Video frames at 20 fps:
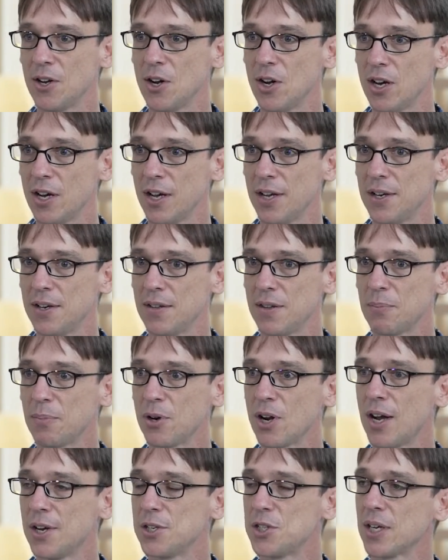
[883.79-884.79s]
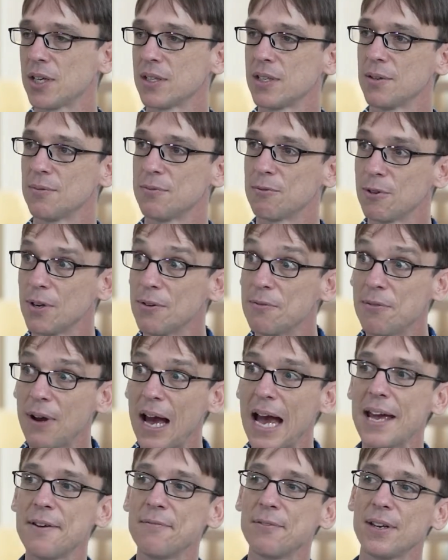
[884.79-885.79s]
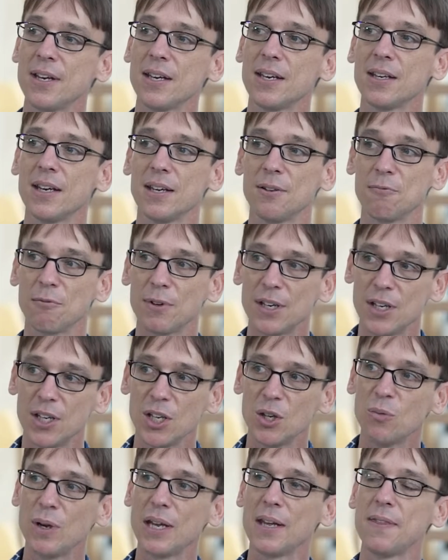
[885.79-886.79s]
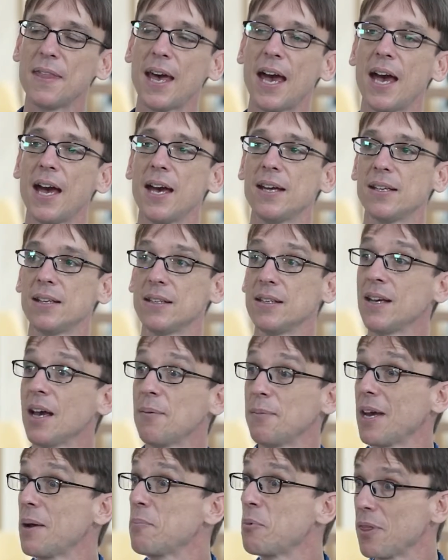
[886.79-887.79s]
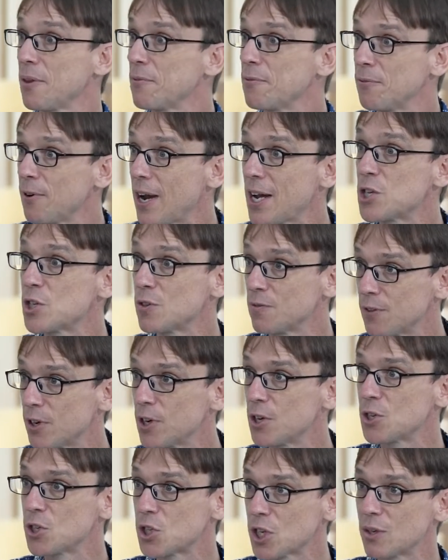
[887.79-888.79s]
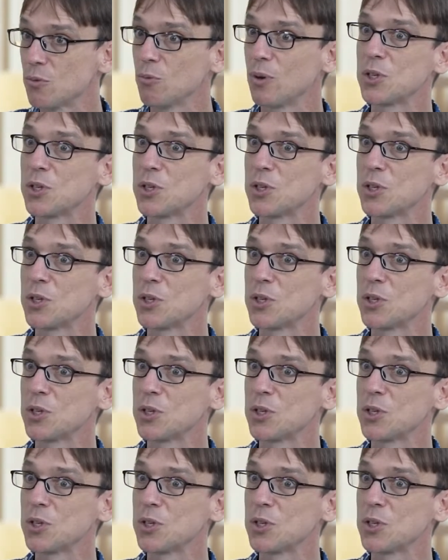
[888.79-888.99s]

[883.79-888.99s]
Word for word: on the project of reviving and renewing that and coming up with a fresh version,